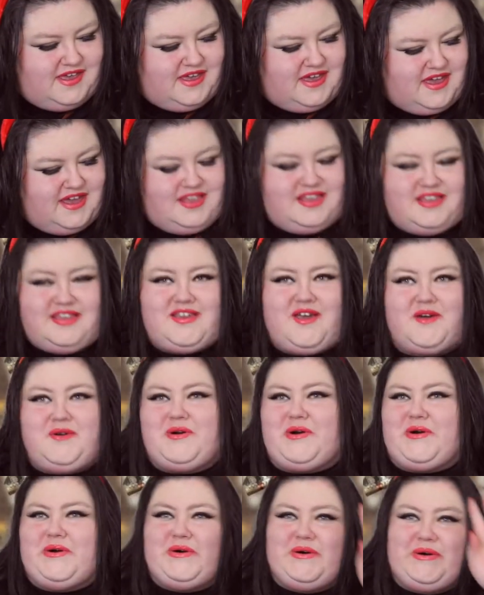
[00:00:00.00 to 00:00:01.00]
It's so
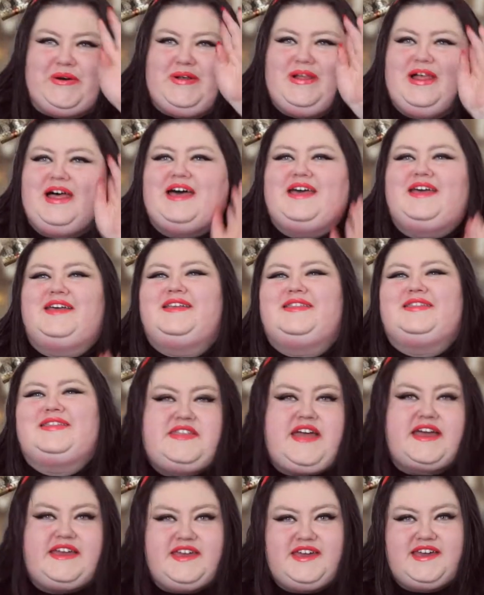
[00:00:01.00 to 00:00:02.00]
cool.
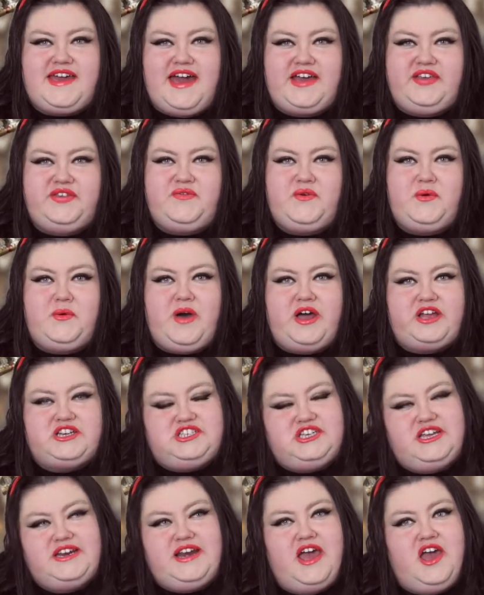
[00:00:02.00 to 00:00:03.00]
Thank you guys for watching.